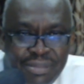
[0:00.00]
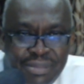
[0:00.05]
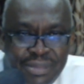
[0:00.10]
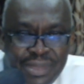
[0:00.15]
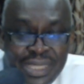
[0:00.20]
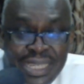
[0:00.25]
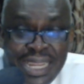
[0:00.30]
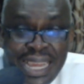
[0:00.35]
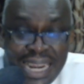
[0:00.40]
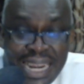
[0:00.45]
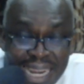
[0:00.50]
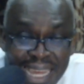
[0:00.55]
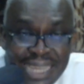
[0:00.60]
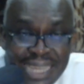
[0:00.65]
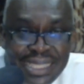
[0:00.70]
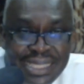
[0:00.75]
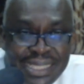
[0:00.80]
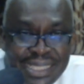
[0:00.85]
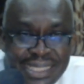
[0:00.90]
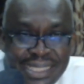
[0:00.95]

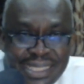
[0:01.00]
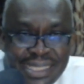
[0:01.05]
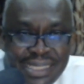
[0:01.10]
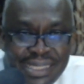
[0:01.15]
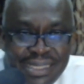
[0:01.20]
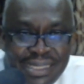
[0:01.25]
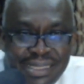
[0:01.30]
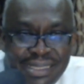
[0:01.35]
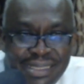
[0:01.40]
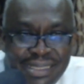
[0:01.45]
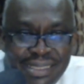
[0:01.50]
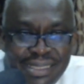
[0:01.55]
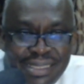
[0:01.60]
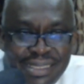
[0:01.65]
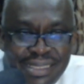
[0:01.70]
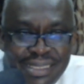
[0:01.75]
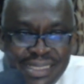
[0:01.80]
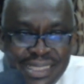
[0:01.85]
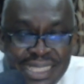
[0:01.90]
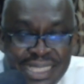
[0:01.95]
Realize
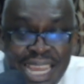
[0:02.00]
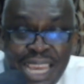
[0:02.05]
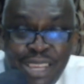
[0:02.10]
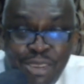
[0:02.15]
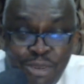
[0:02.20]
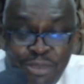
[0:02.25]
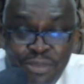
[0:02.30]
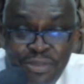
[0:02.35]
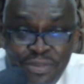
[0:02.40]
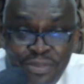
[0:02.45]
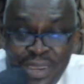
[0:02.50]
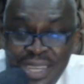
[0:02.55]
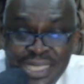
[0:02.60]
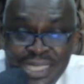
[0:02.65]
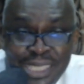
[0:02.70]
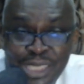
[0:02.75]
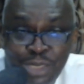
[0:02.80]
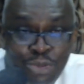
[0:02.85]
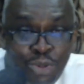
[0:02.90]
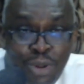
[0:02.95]
that your
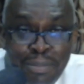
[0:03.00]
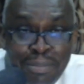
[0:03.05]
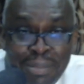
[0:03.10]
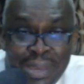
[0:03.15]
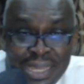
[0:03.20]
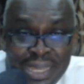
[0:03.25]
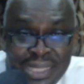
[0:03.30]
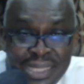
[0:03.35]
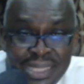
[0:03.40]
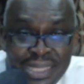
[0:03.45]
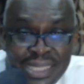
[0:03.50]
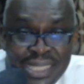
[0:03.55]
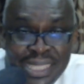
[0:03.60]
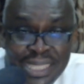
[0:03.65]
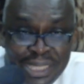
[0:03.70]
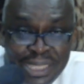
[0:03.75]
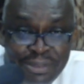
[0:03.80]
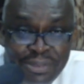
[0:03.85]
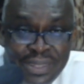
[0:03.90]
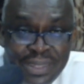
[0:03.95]
faith is what makes the
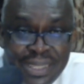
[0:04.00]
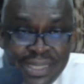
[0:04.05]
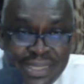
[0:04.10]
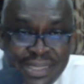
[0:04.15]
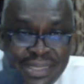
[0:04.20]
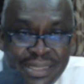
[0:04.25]
difference.